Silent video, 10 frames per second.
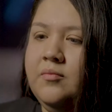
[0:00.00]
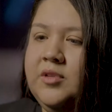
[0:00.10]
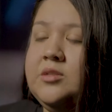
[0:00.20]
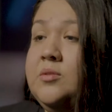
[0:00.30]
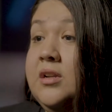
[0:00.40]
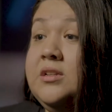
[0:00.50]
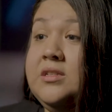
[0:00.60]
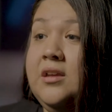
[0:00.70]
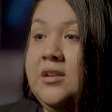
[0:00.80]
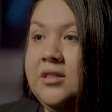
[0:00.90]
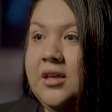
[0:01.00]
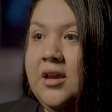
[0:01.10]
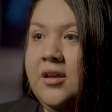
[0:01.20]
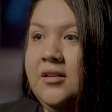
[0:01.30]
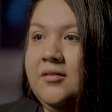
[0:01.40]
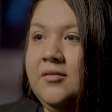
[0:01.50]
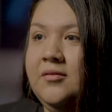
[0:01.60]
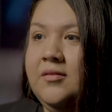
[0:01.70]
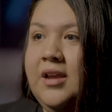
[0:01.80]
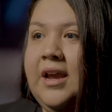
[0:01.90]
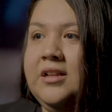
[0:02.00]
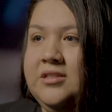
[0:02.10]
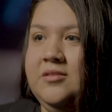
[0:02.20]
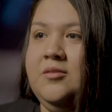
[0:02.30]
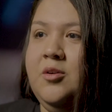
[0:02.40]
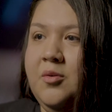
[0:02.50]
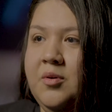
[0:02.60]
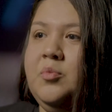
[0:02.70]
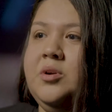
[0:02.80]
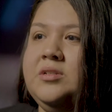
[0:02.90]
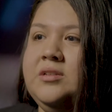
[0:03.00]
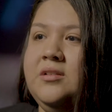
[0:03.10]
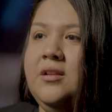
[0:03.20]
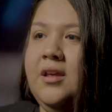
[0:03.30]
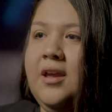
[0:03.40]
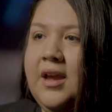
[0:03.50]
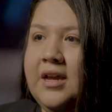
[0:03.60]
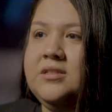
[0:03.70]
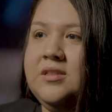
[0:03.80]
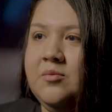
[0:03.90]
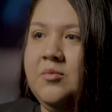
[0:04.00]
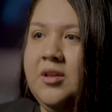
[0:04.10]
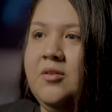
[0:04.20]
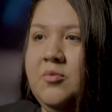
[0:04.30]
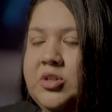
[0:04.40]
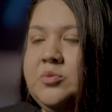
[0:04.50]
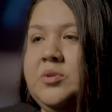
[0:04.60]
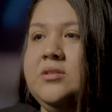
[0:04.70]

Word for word: That's when I decided that I had to go in person and like ask them, like, where's my